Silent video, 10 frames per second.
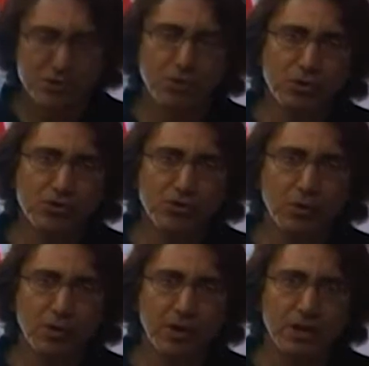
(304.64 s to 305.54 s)
it's
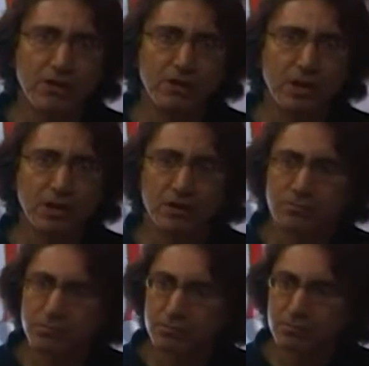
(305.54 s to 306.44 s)
also in
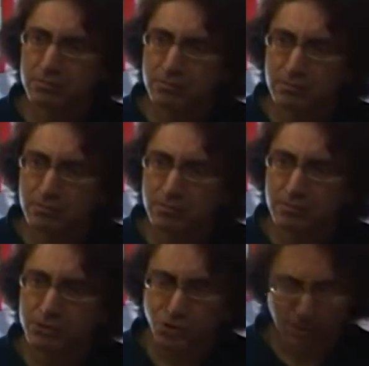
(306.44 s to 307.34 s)
uh, German and French.